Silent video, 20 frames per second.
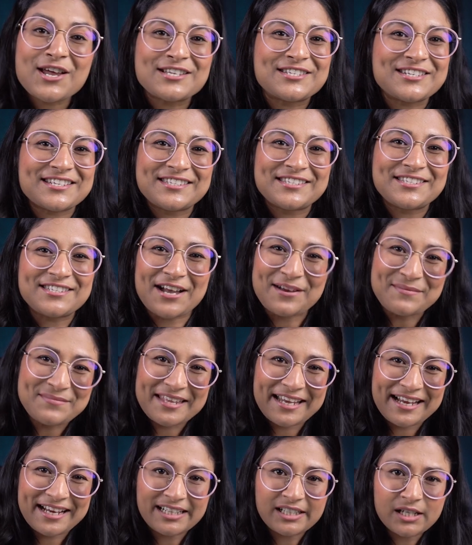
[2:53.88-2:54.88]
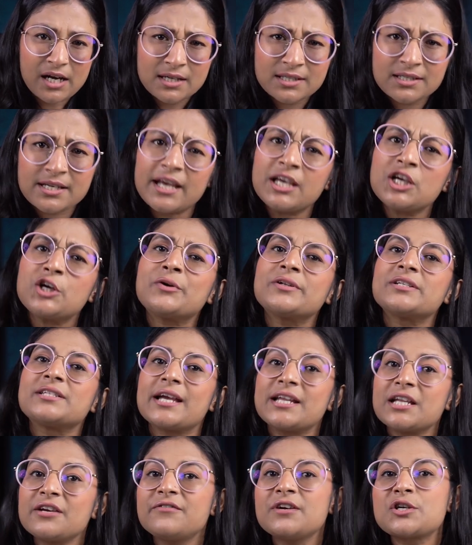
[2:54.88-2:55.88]
not just stop there, take your
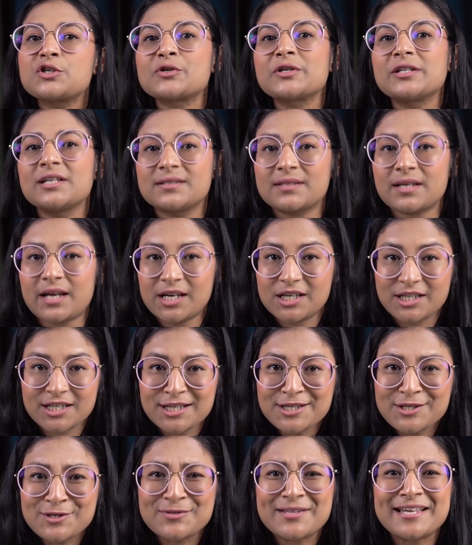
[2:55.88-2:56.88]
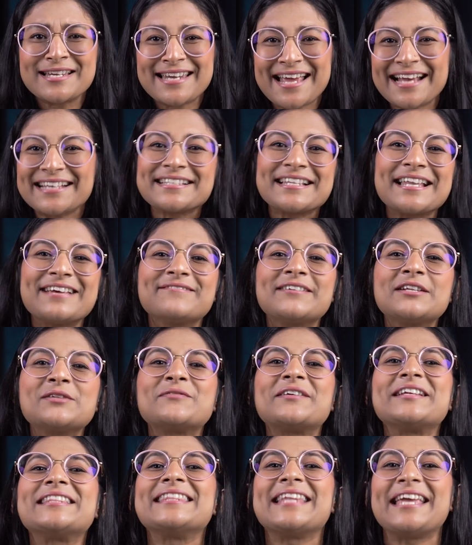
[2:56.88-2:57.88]
data visualization to the next level
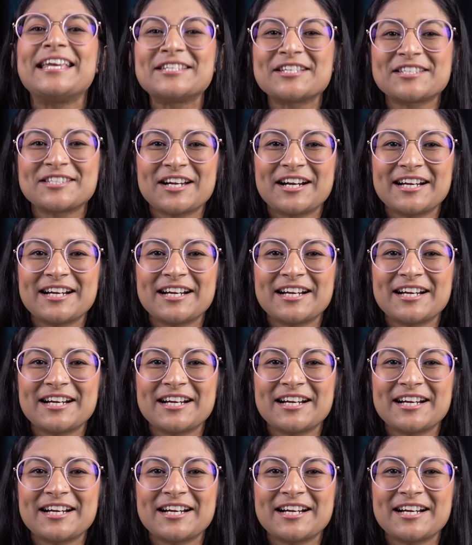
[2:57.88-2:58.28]
with Ninja